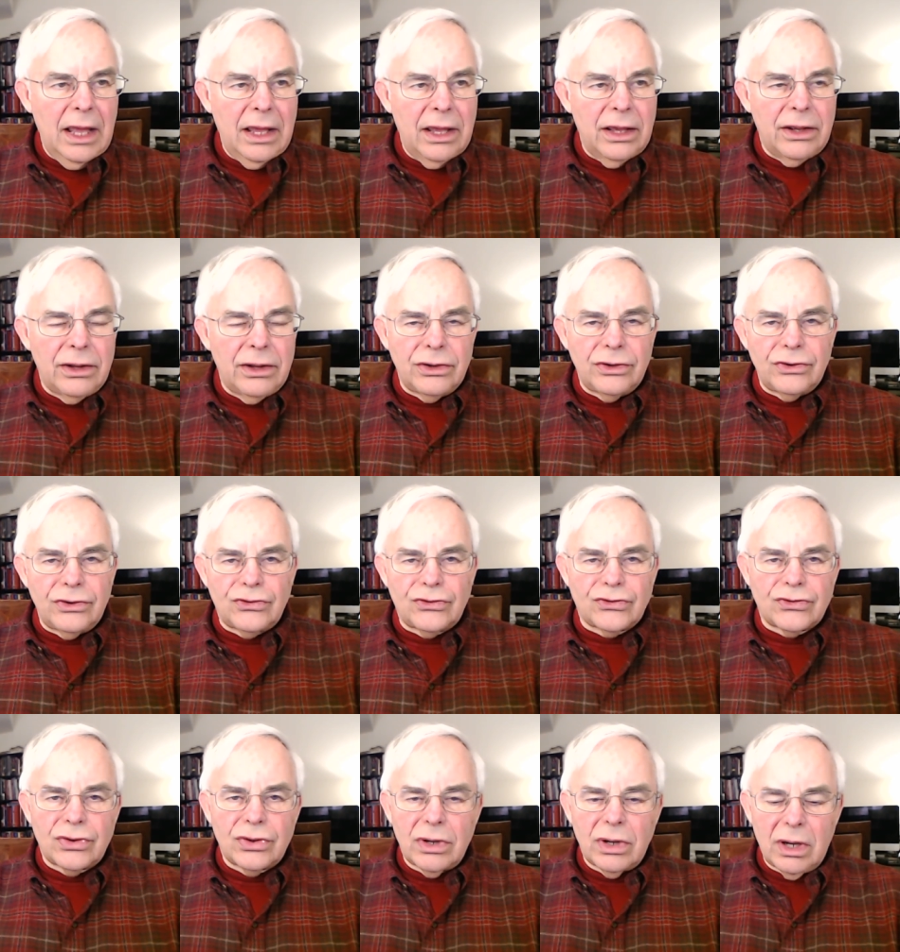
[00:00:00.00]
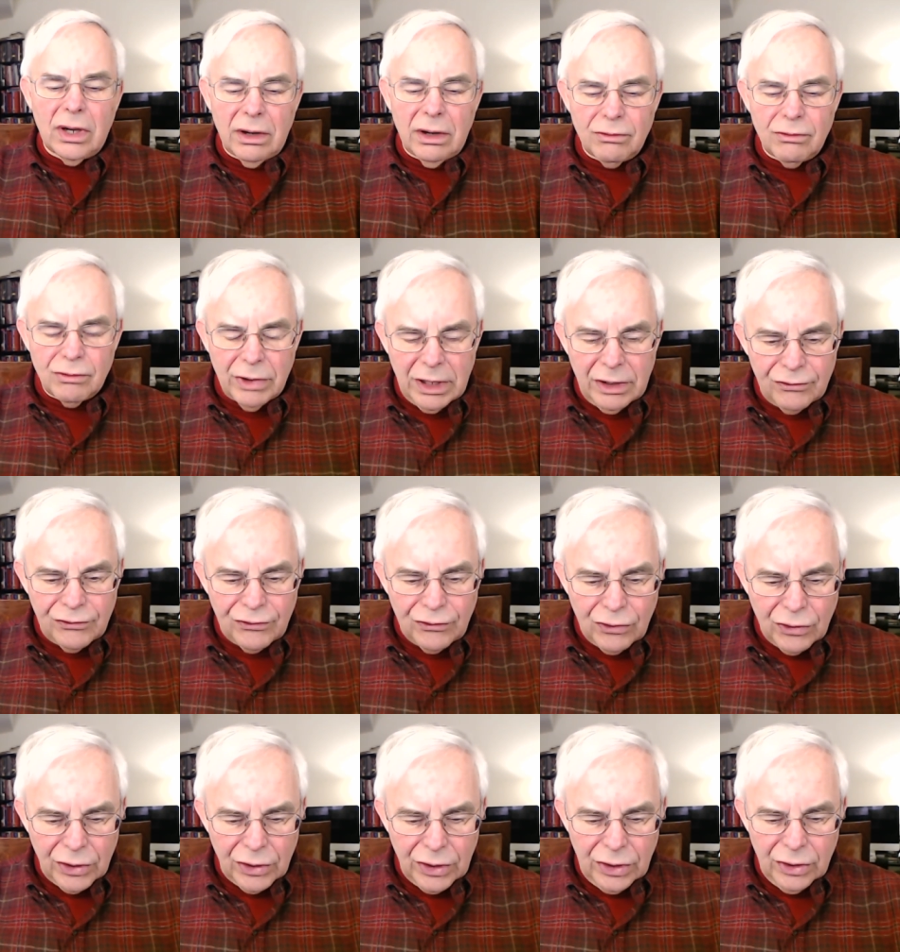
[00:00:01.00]
is read
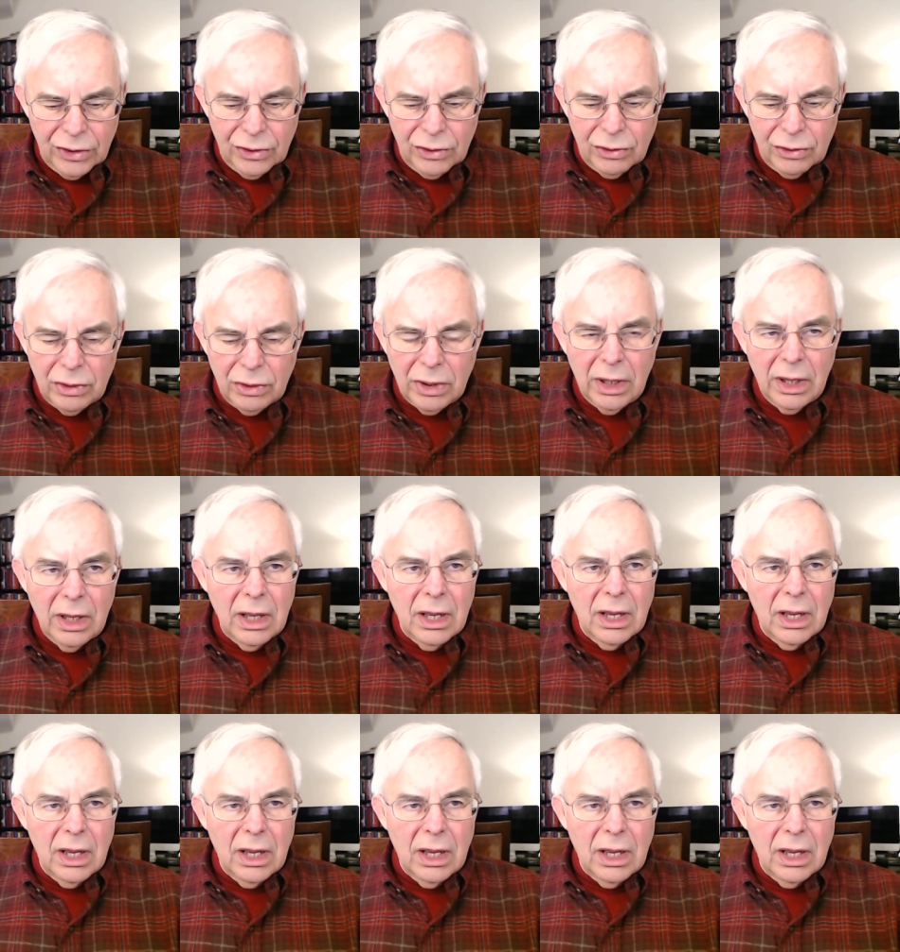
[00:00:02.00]
for you